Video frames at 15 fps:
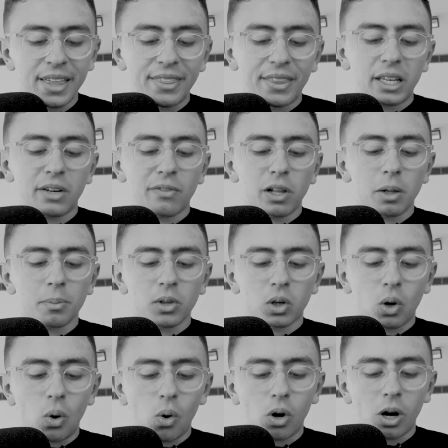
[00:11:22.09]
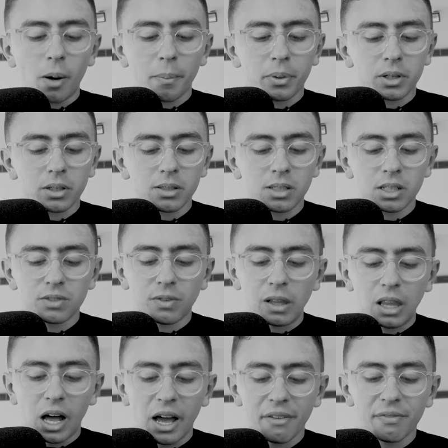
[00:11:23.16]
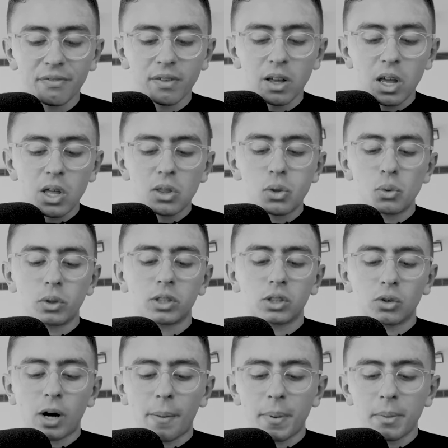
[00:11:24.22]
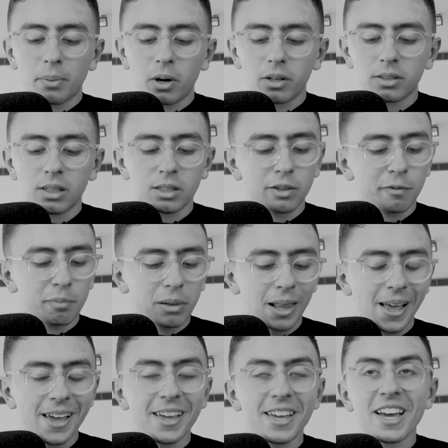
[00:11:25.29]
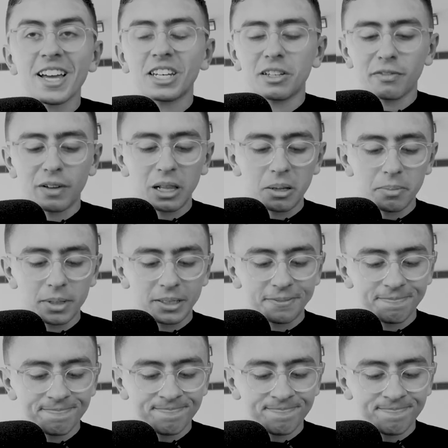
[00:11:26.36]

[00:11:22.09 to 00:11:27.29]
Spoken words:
They develop the core competencies for life through a scrappy process of play and development.